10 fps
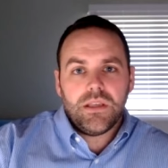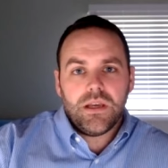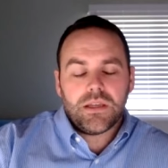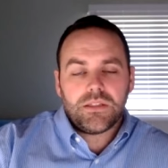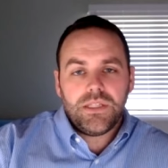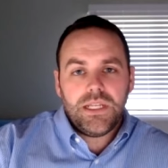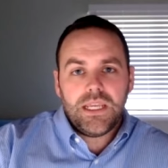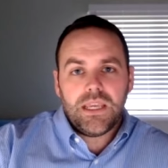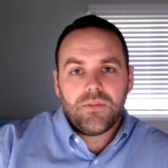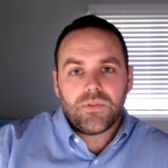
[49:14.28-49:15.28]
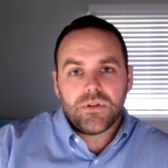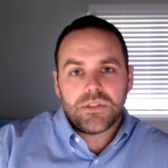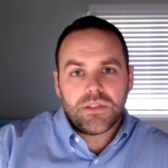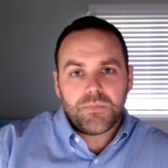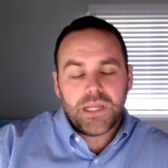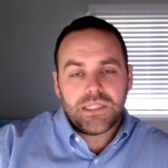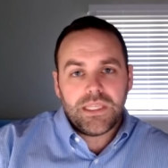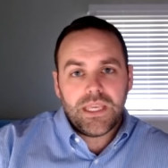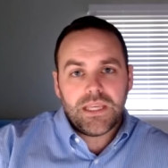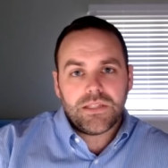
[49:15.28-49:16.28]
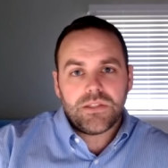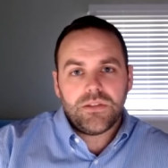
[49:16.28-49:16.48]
uh, cleaning after a suspected case,